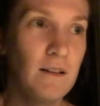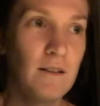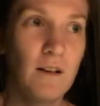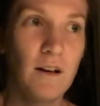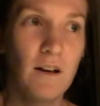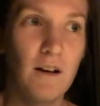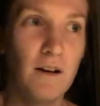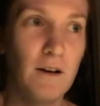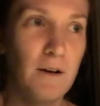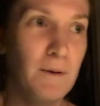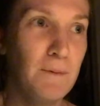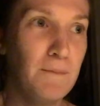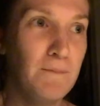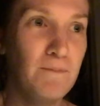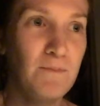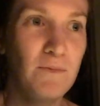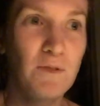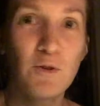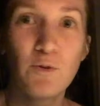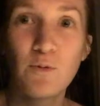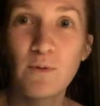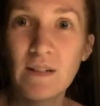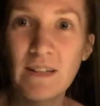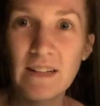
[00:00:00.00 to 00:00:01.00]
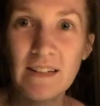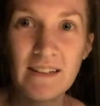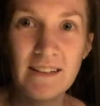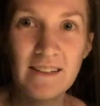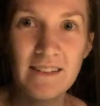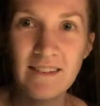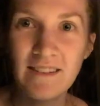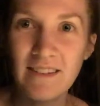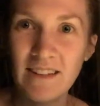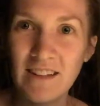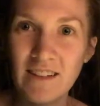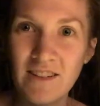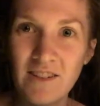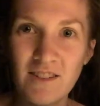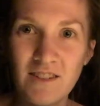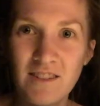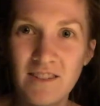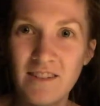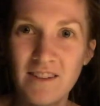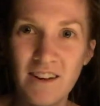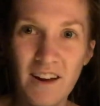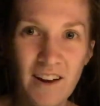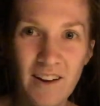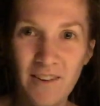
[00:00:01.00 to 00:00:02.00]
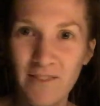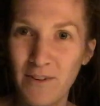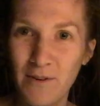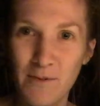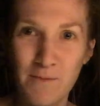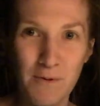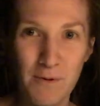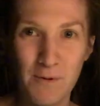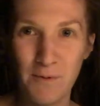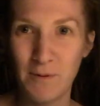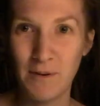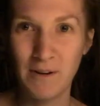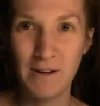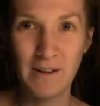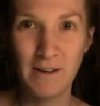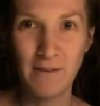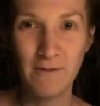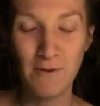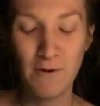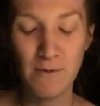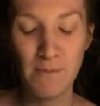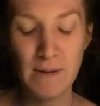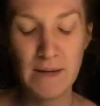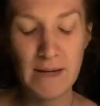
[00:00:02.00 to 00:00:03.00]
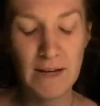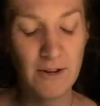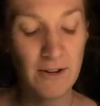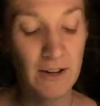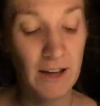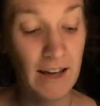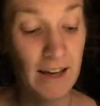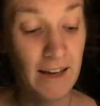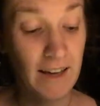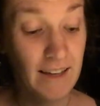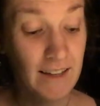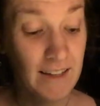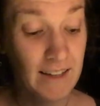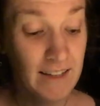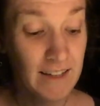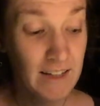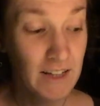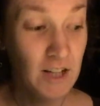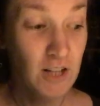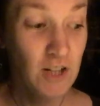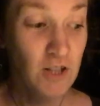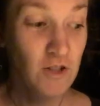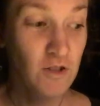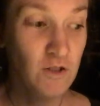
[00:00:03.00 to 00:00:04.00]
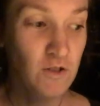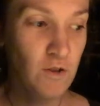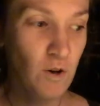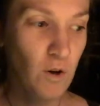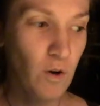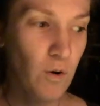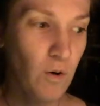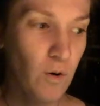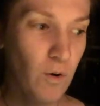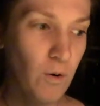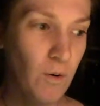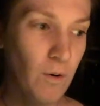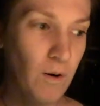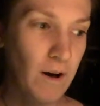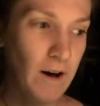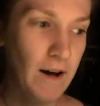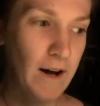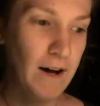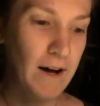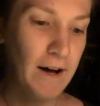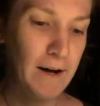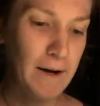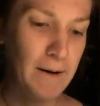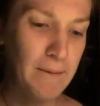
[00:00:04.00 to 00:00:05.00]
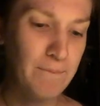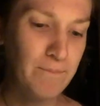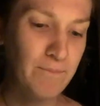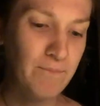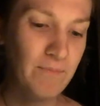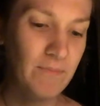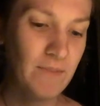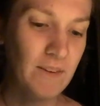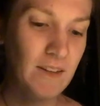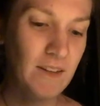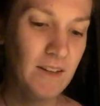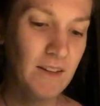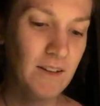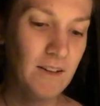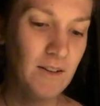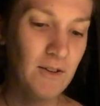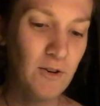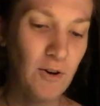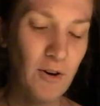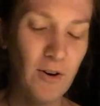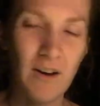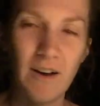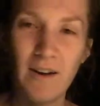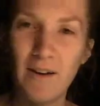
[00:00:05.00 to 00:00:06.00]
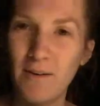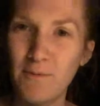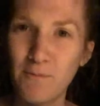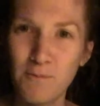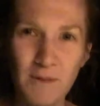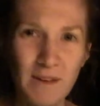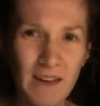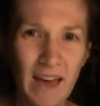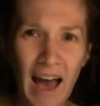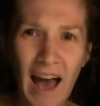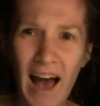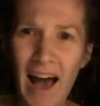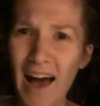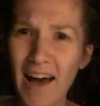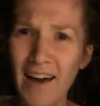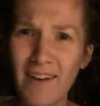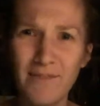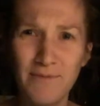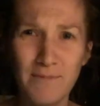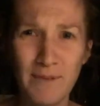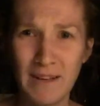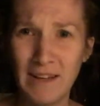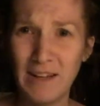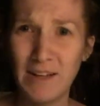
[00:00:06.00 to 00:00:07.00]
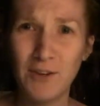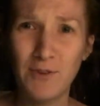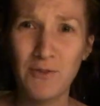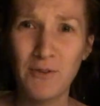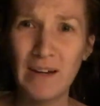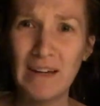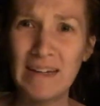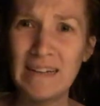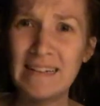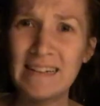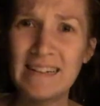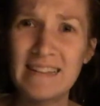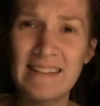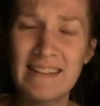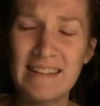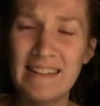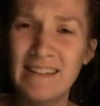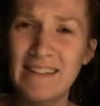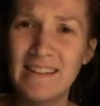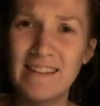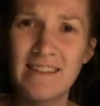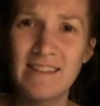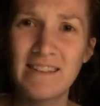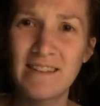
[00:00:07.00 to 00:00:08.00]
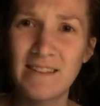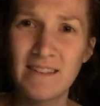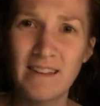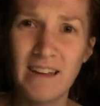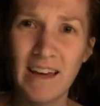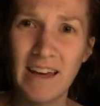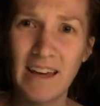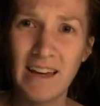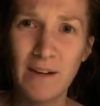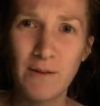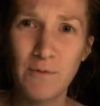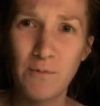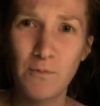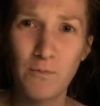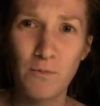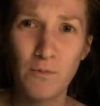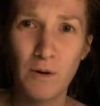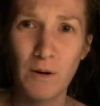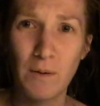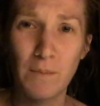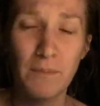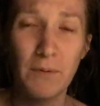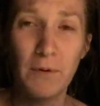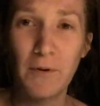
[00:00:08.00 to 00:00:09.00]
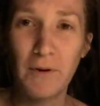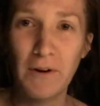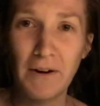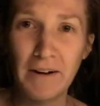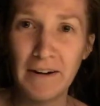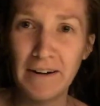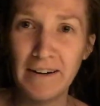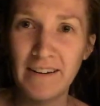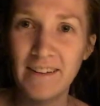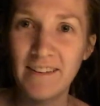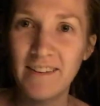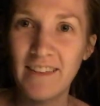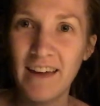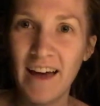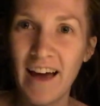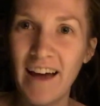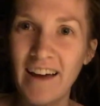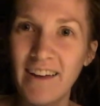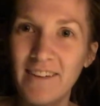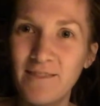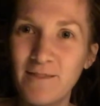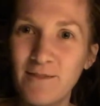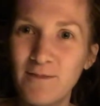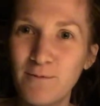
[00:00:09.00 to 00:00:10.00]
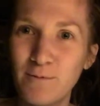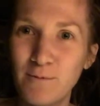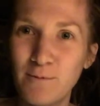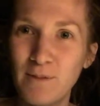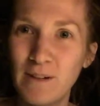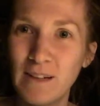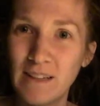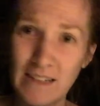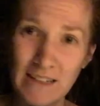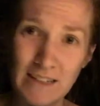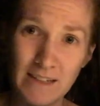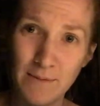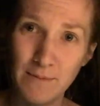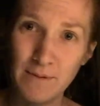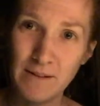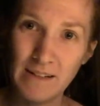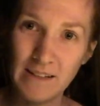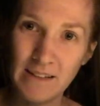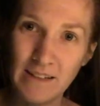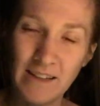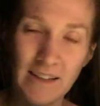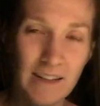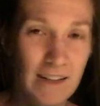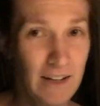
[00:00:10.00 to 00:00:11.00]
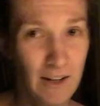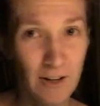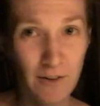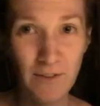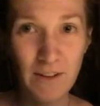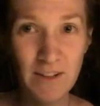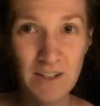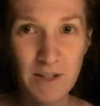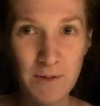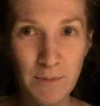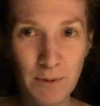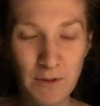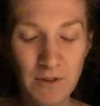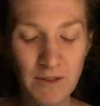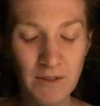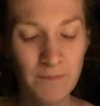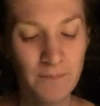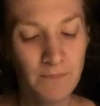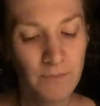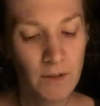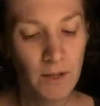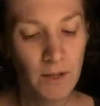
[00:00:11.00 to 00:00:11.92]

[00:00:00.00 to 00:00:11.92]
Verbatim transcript: um, greens, like just none of them were working for me, okay? So, um, you know, and we have been ingrained since like we're born that we need to be eating our vegetables.